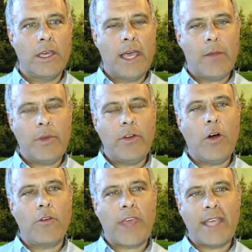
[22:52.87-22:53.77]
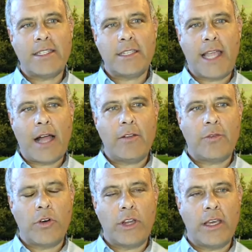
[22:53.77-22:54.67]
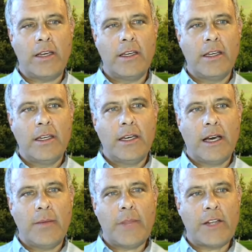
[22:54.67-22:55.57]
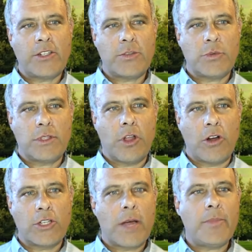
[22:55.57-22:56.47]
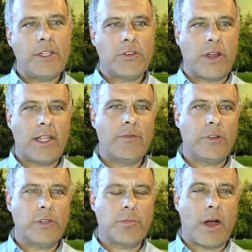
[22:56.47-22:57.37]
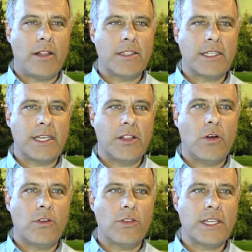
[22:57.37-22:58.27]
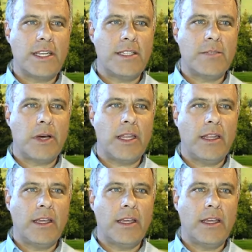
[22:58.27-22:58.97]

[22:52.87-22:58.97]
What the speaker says: And we know of cases in California, not just with large companies trying to influence policy in local cities, but